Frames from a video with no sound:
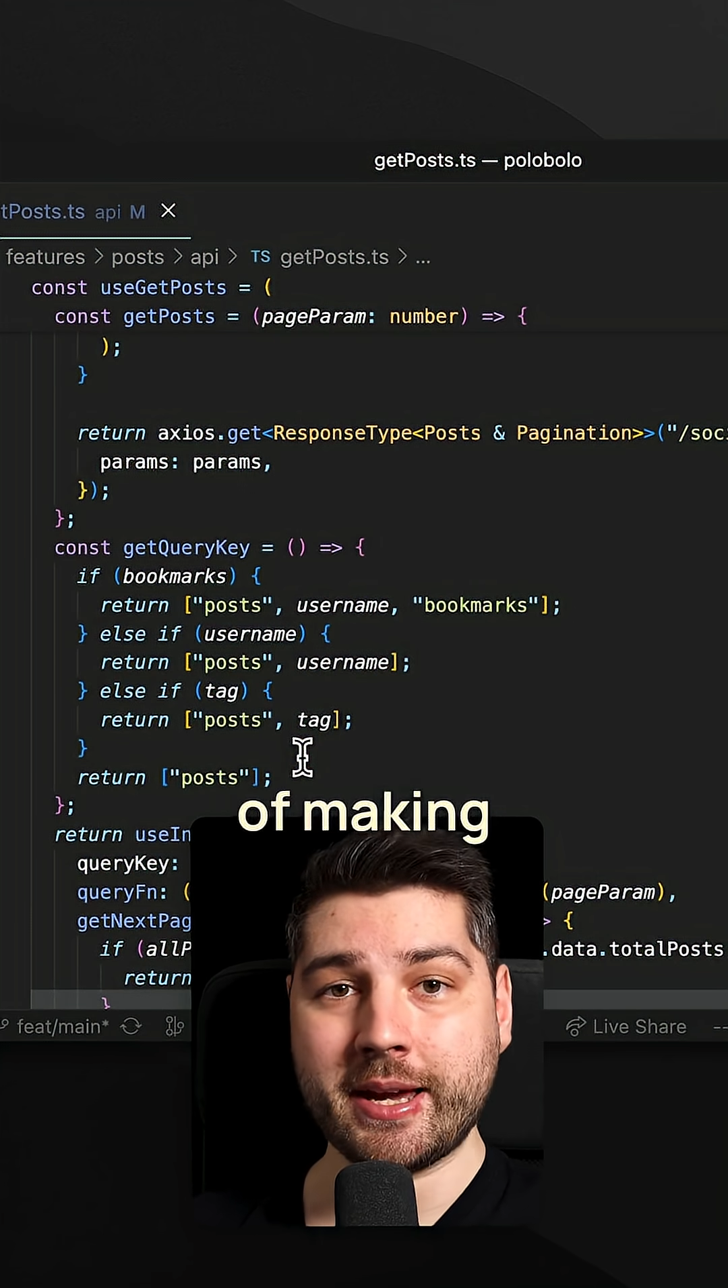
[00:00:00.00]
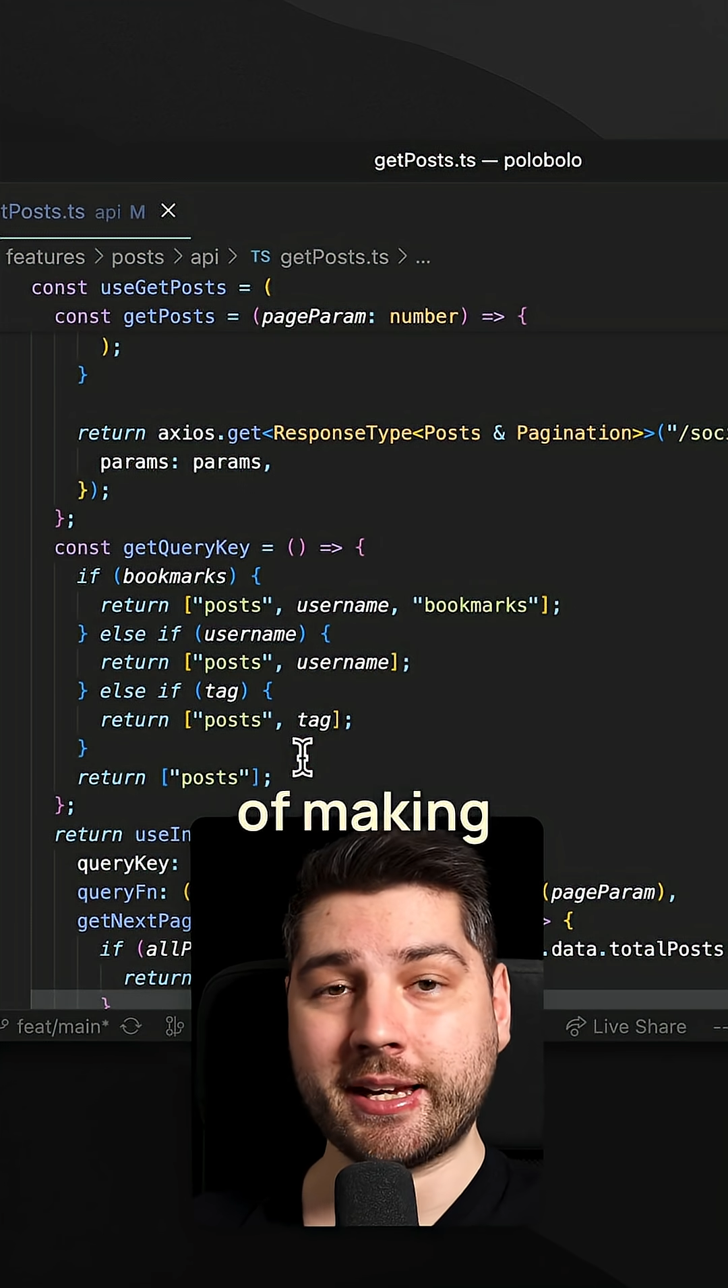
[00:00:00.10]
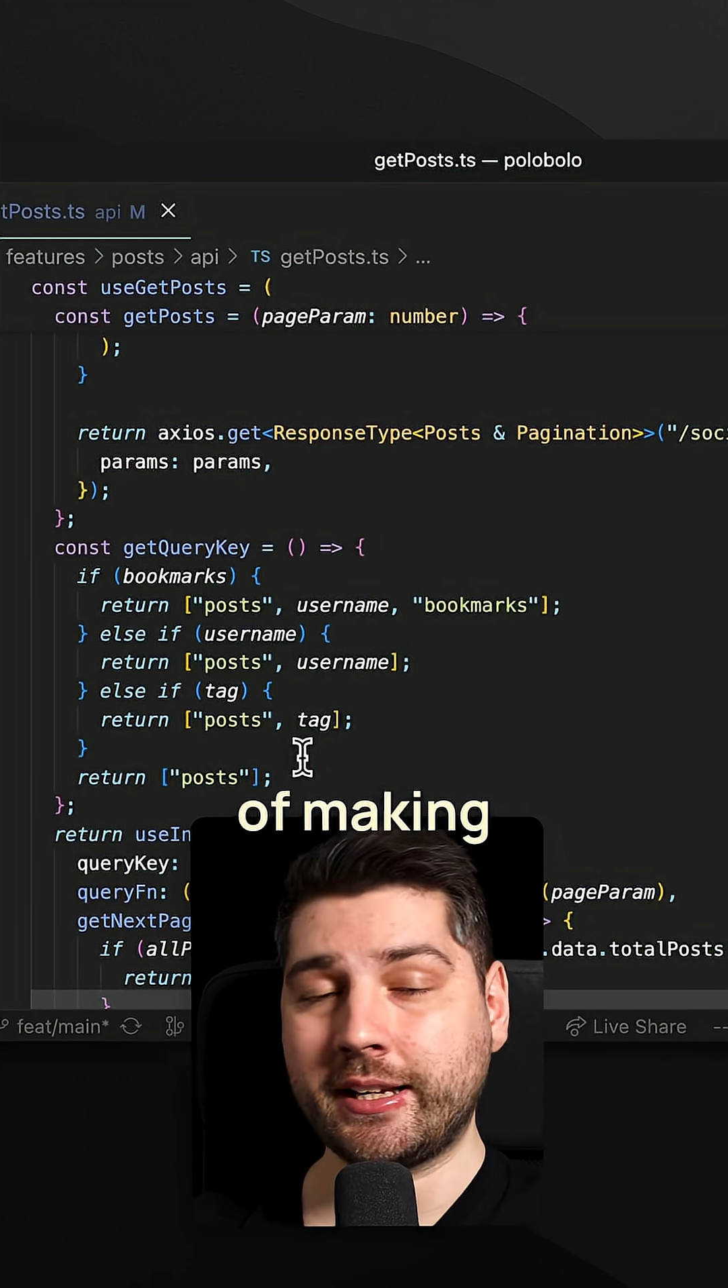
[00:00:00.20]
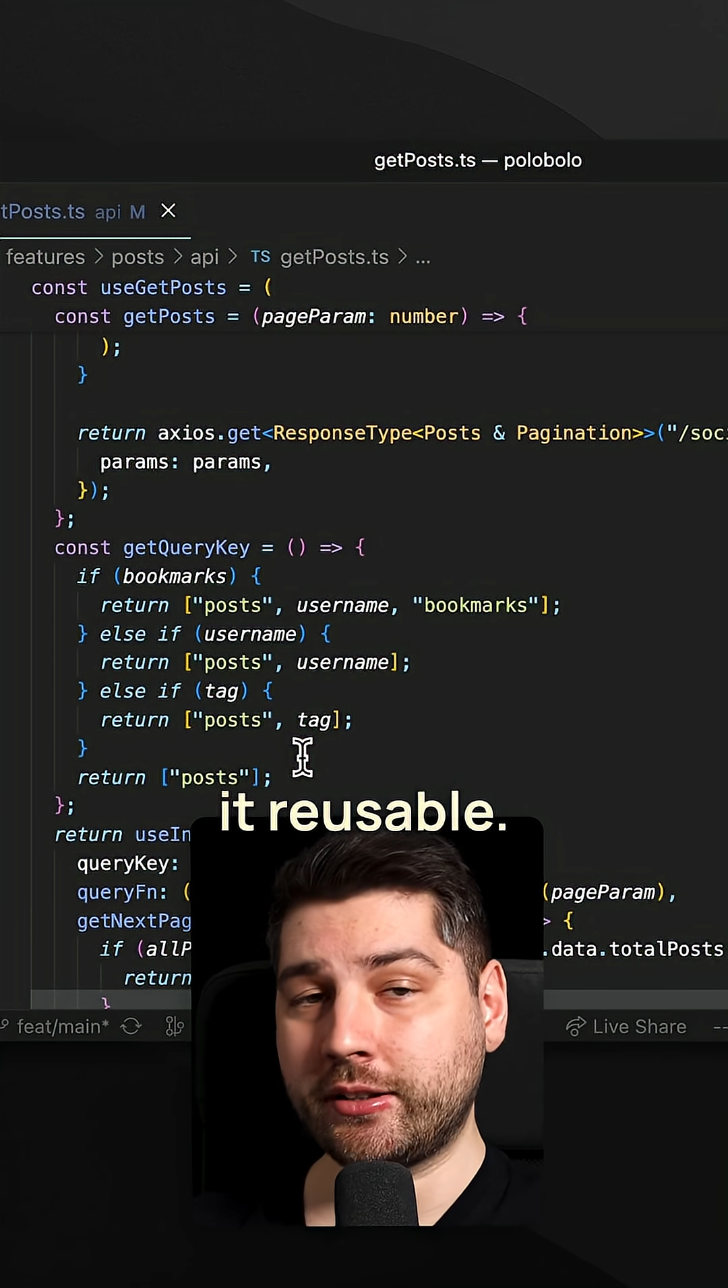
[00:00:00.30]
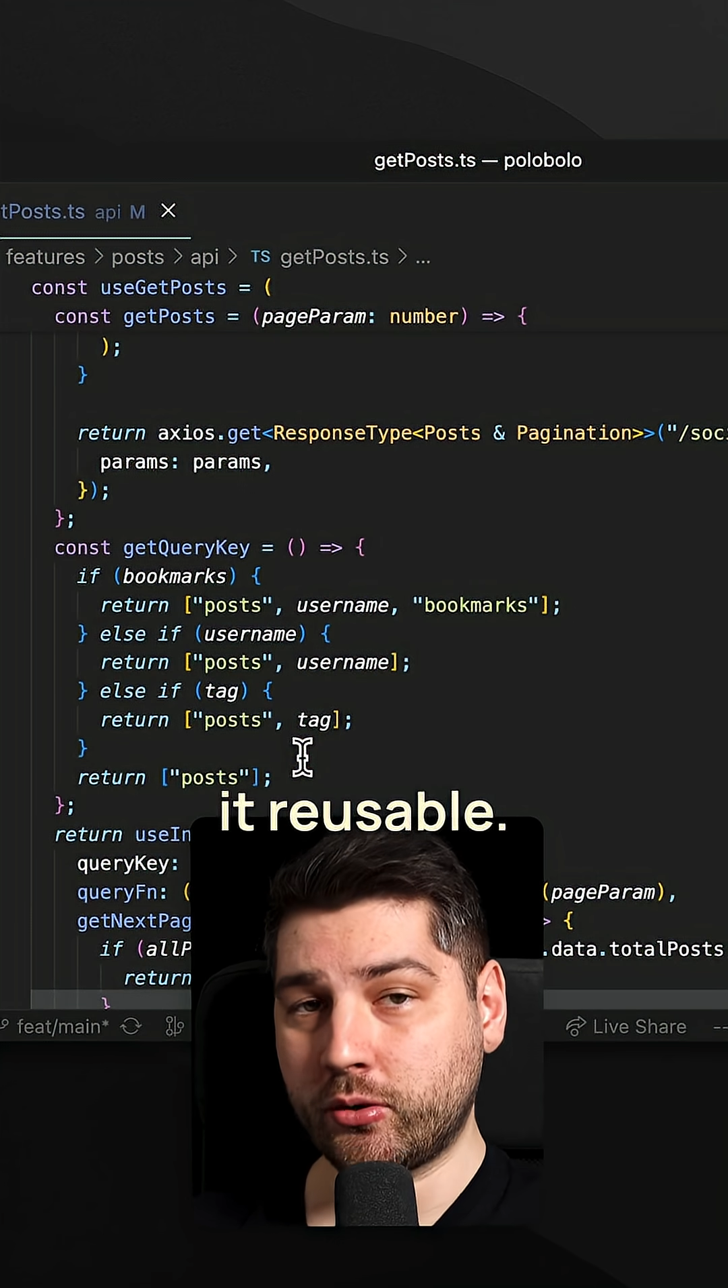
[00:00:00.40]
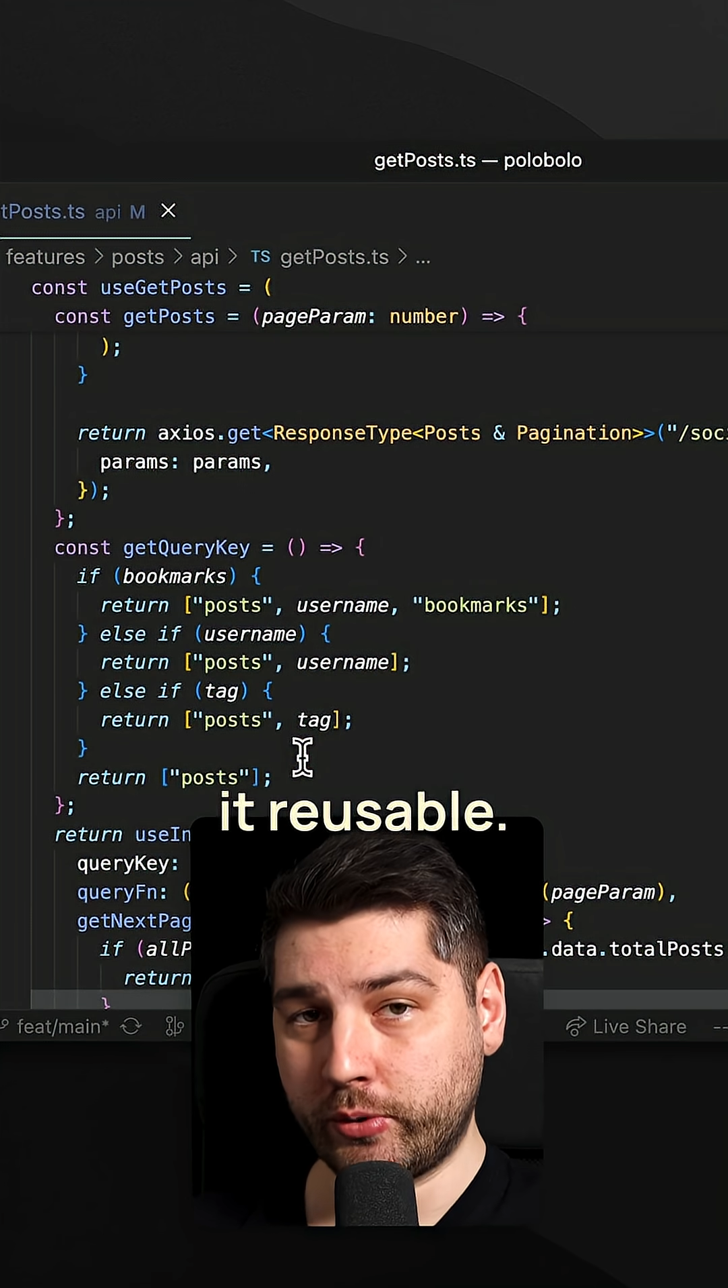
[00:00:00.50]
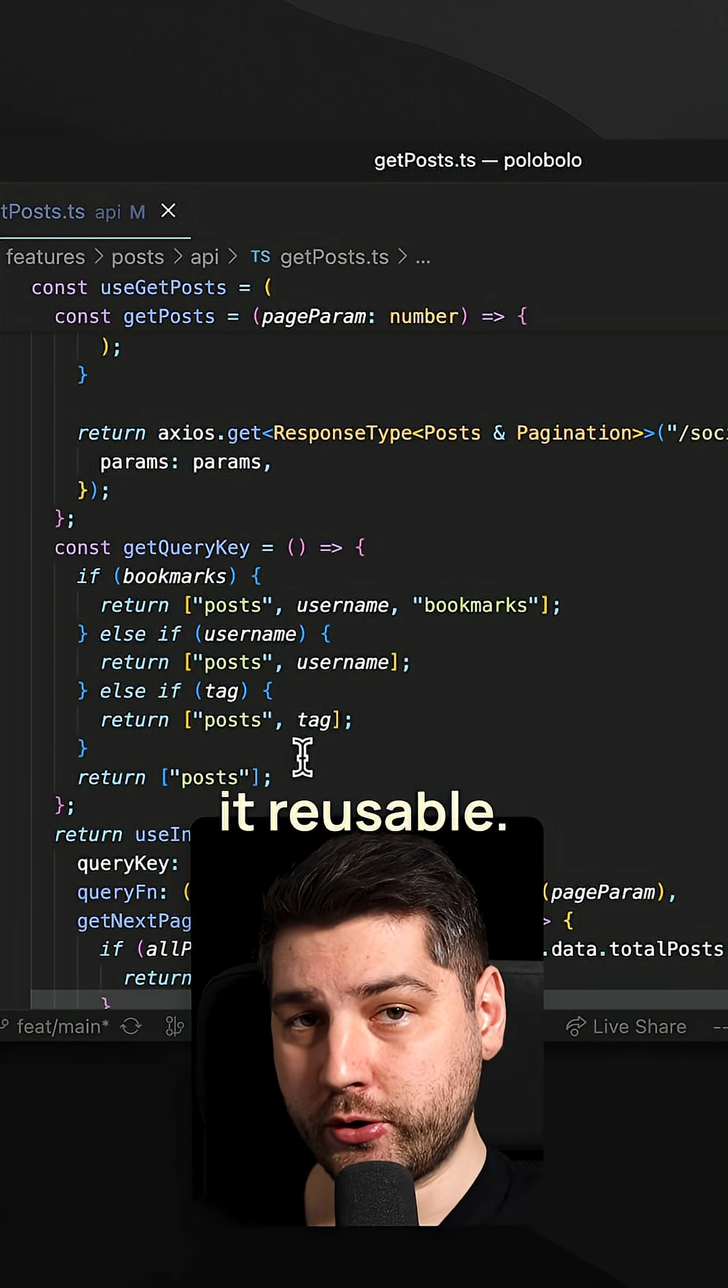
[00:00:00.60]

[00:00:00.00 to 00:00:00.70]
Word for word: making it